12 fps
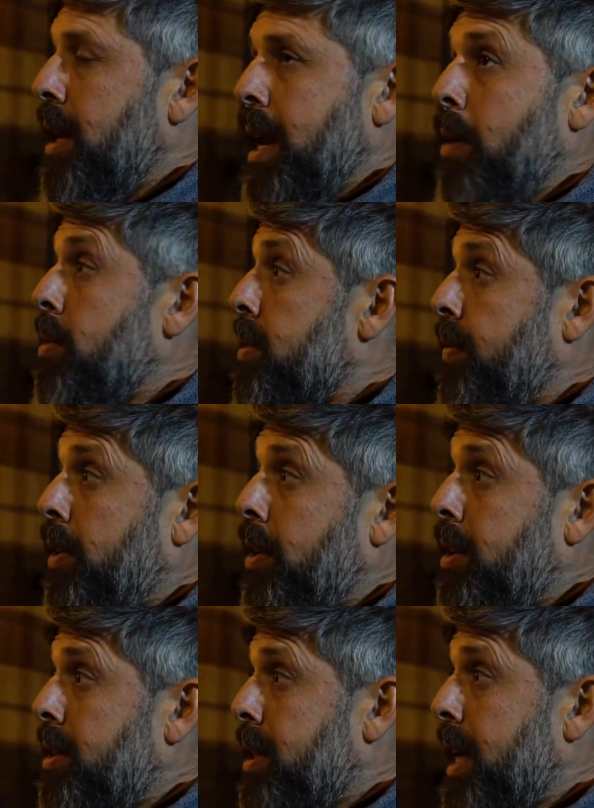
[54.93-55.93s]
And I was a very
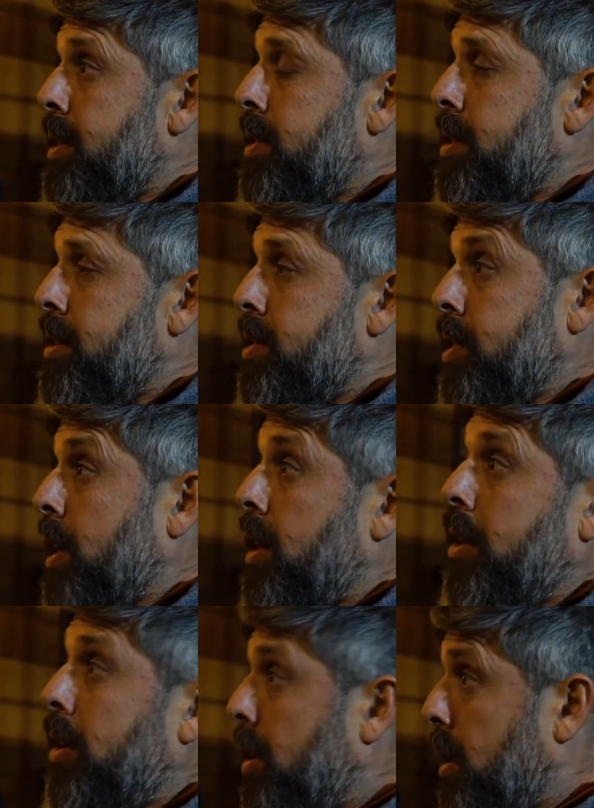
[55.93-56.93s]
good test studier,